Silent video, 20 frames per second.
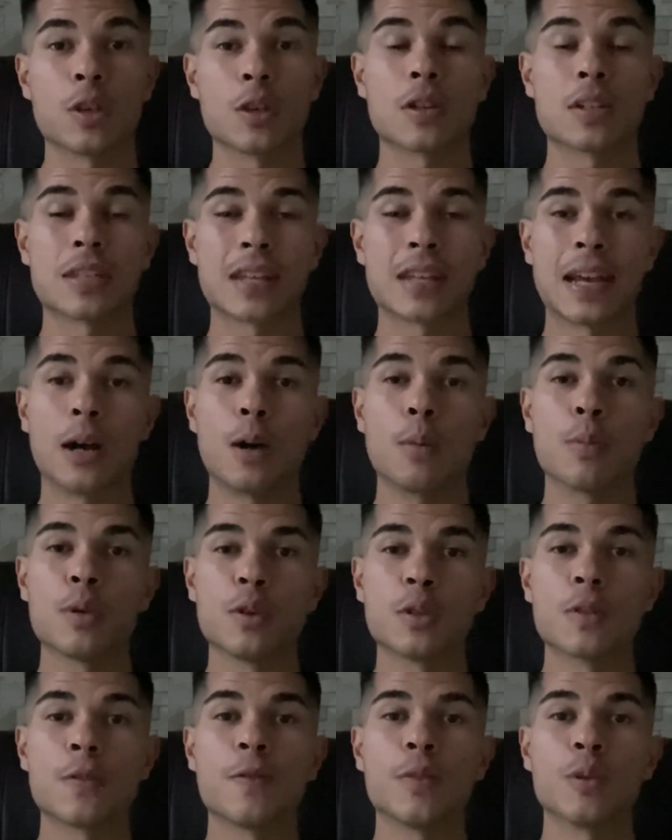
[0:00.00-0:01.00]
help you to
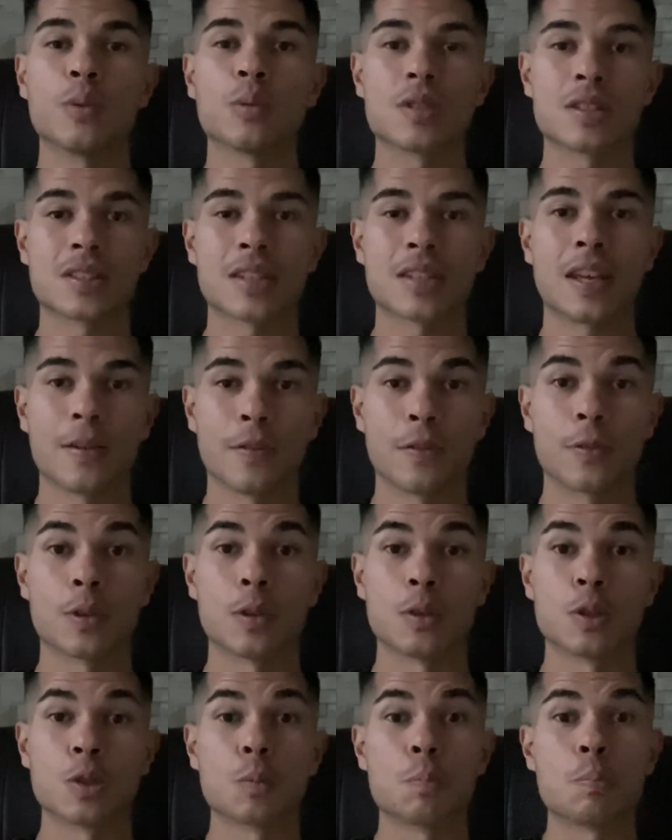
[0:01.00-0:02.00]
feel safe, to
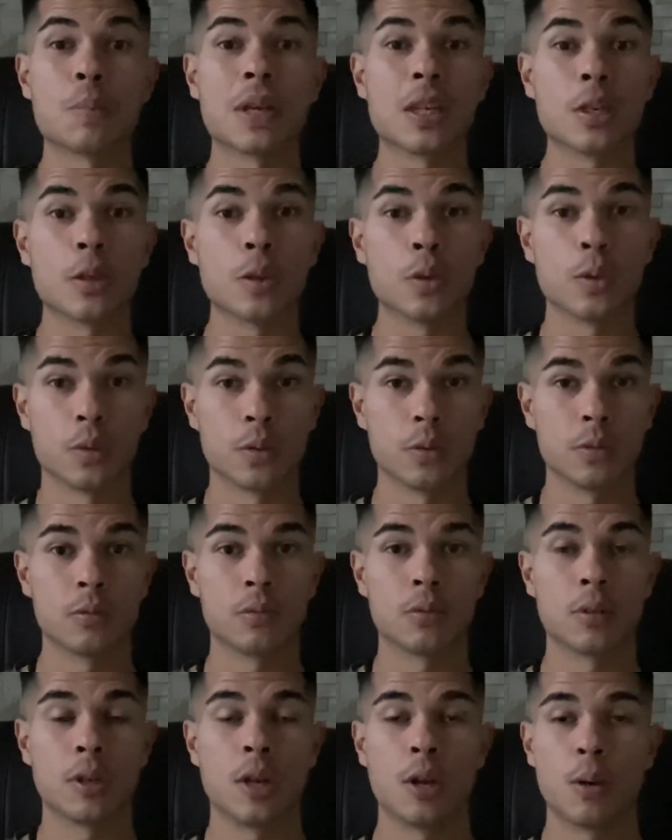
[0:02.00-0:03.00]
just be you
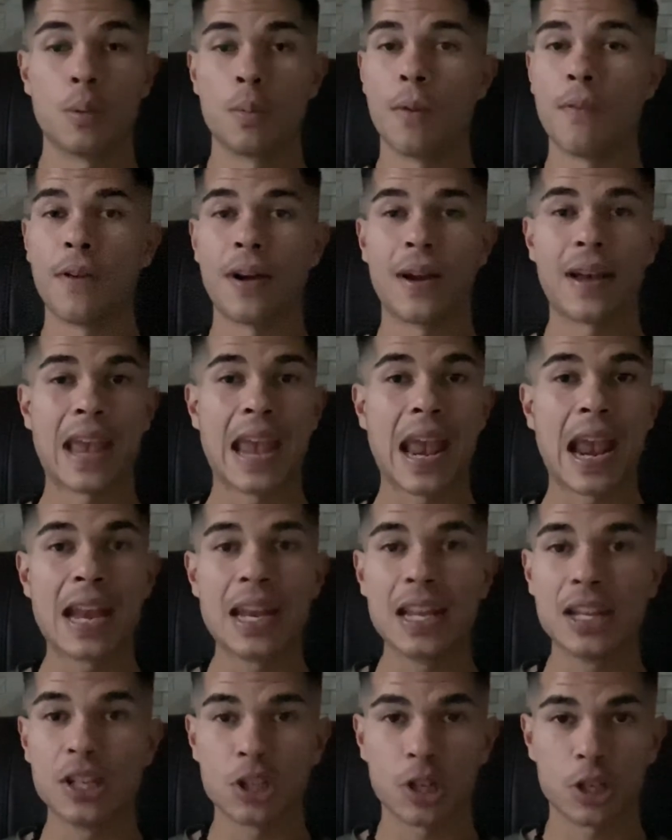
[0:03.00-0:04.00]
without any
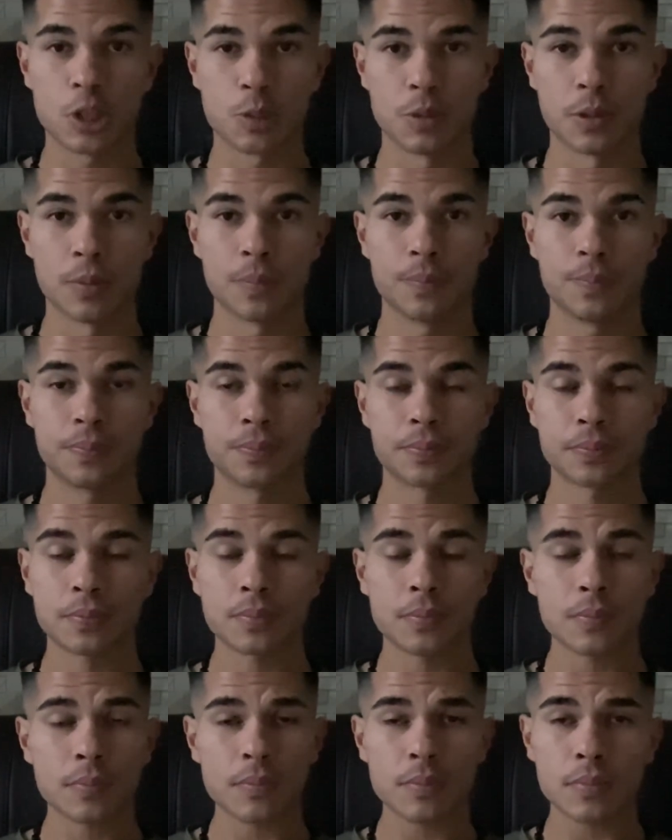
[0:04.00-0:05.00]
judgment.
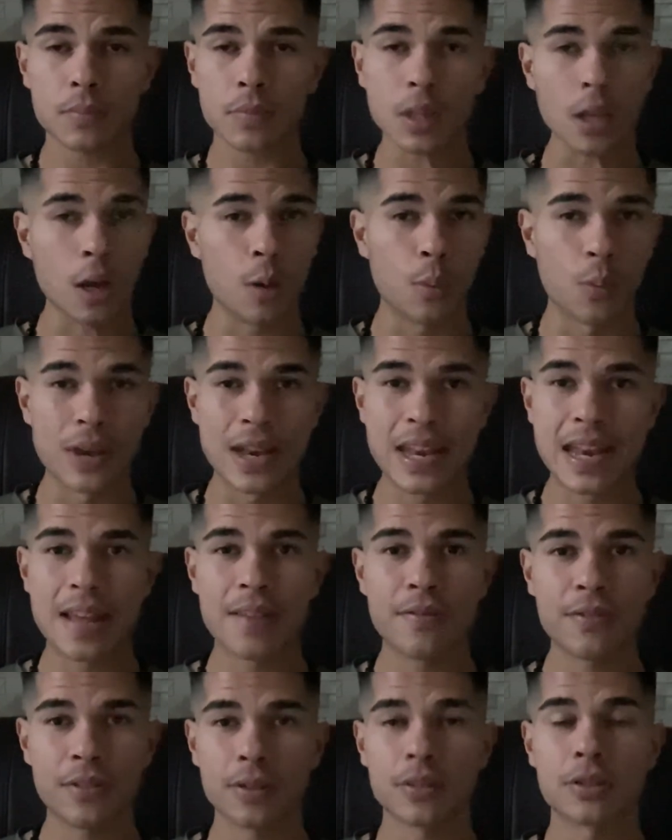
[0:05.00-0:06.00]
I will
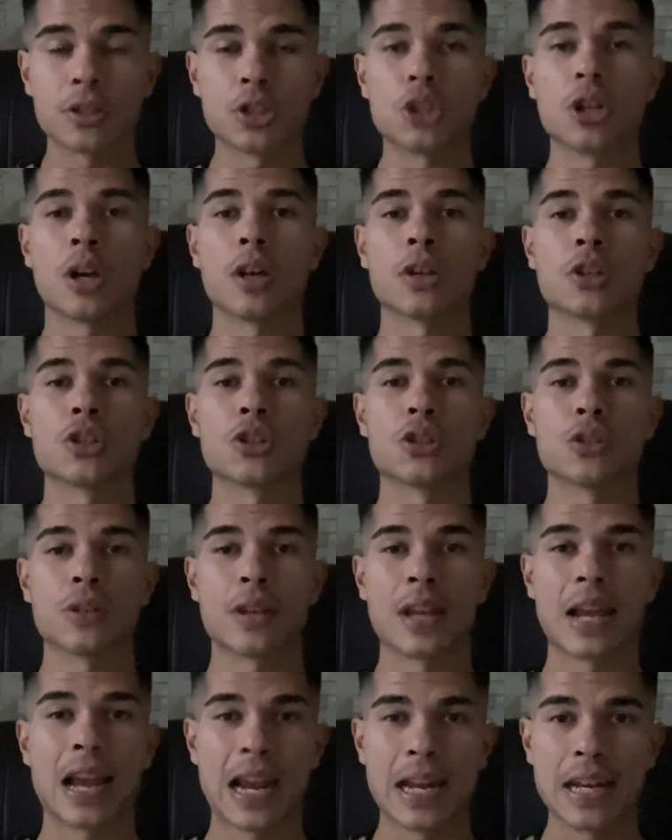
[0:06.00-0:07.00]
never judge
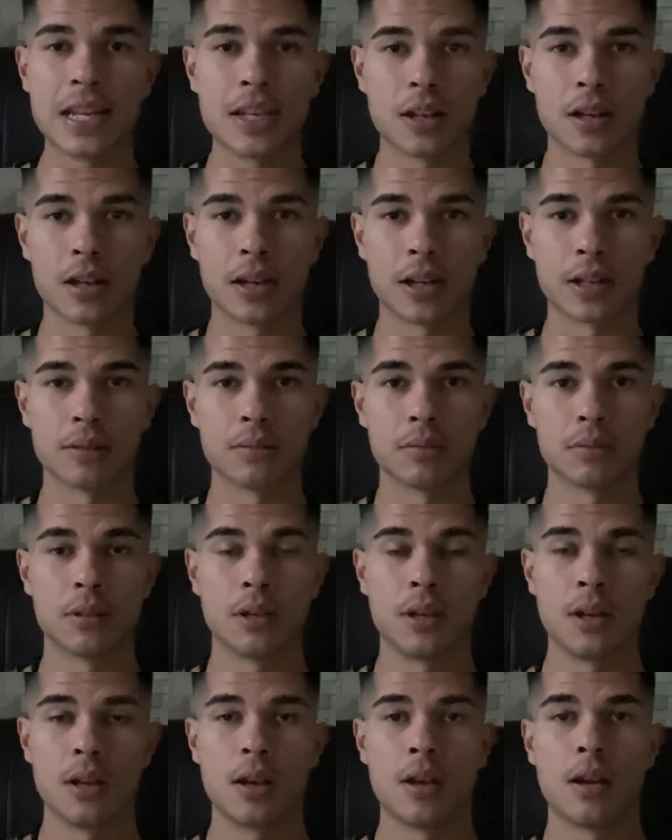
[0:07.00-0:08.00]
any client.
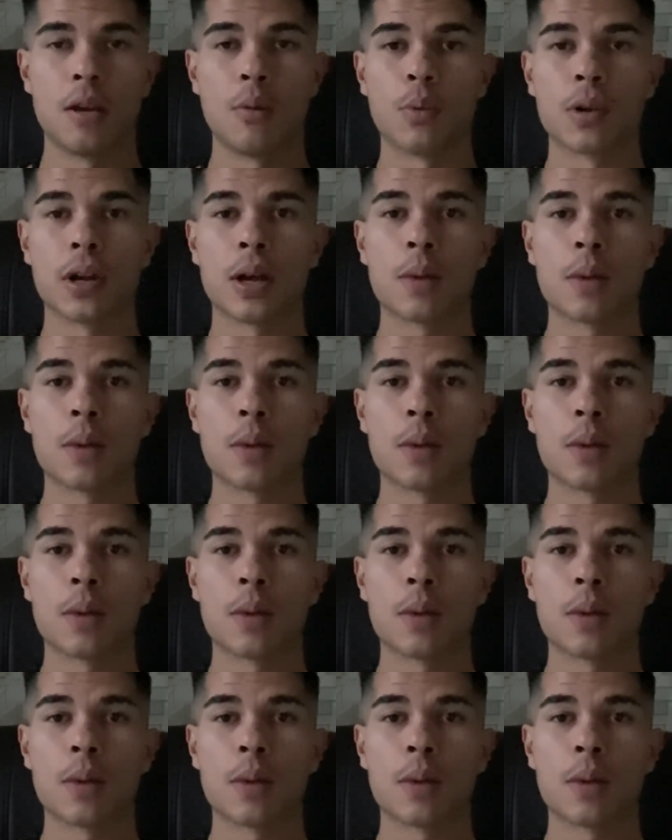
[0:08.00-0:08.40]
When I'm